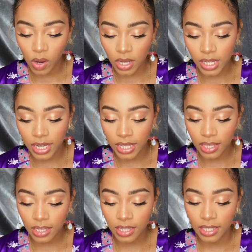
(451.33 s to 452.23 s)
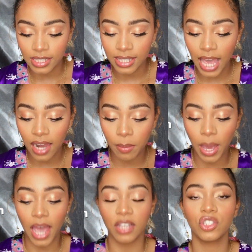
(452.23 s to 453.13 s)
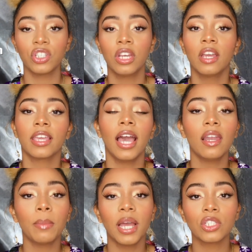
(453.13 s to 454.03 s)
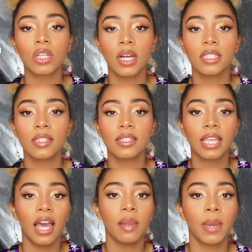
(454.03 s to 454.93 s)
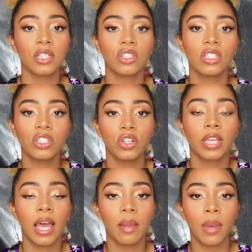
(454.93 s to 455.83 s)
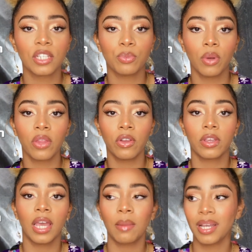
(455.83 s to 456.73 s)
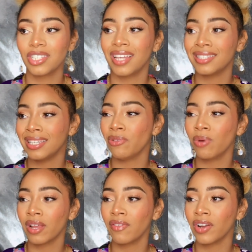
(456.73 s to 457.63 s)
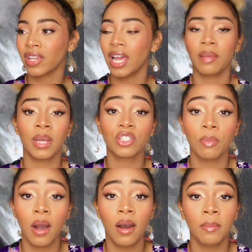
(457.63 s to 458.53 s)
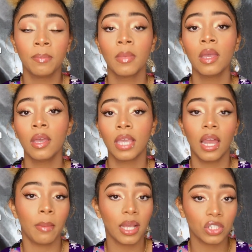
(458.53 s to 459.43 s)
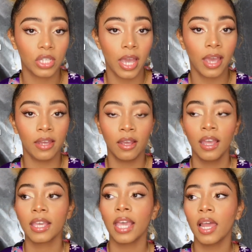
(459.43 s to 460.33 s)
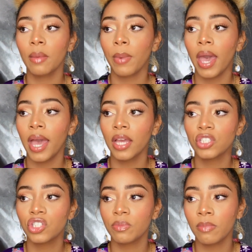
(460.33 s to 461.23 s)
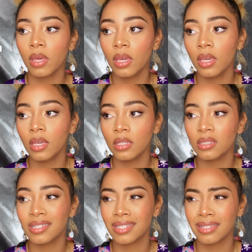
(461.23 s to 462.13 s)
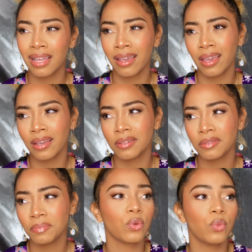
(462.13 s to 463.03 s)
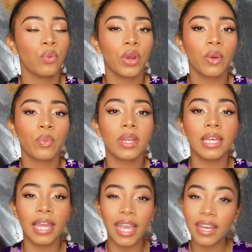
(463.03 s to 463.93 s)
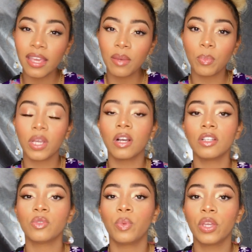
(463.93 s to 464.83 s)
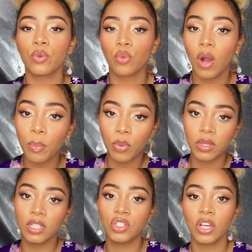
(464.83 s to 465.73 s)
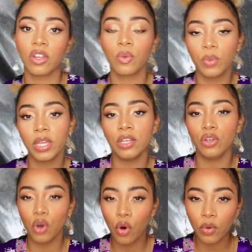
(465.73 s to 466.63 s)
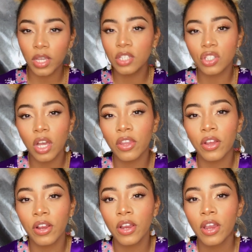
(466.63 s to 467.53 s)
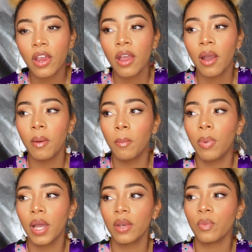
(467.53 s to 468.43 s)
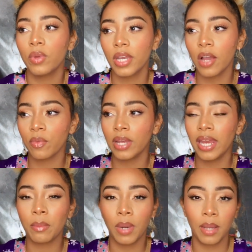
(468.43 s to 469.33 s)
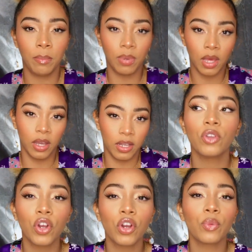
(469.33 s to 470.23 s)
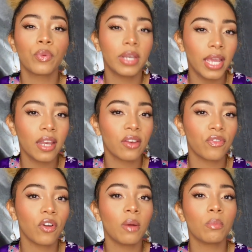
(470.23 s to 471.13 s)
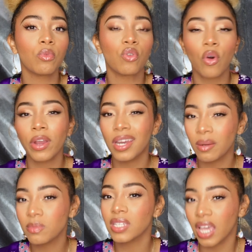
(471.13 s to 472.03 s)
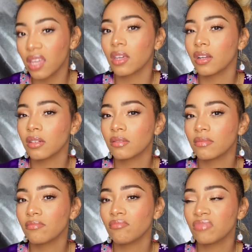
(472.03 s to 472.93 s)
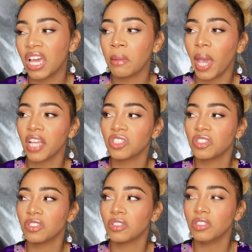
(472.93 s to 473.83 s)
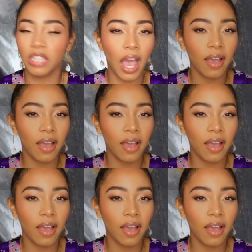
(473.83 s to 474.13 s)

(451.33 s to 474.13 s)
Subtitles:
one is calabash. Calabash cousins, calabash sister, calabash brother, calabash auntie, whatever, calabash mom, calabash dad. Calabash means like we're related because we grew up with each other, we know each other, but we're not related by blood. You're related from growing up together. Calabash. Yeah.